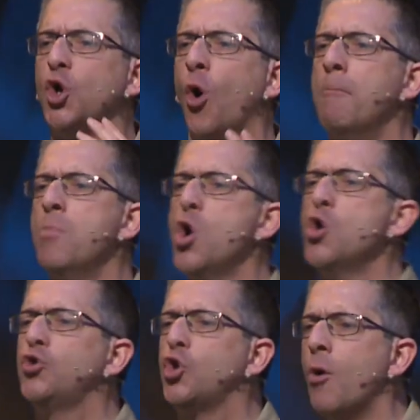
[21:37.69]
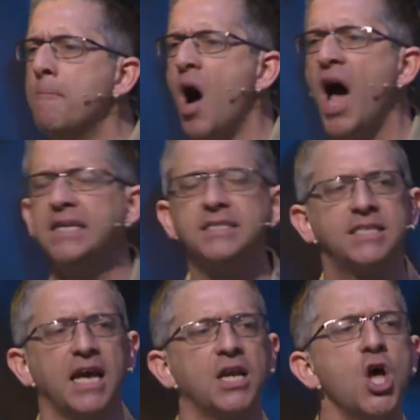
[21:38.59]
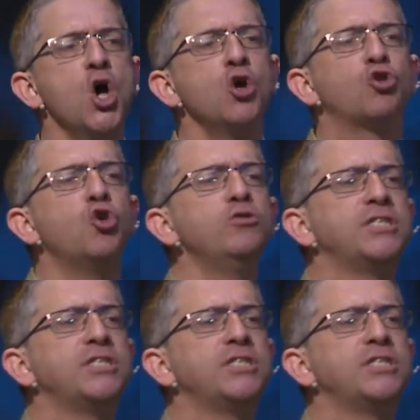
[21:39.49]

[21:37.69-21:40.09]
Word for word: your mood, your mindset to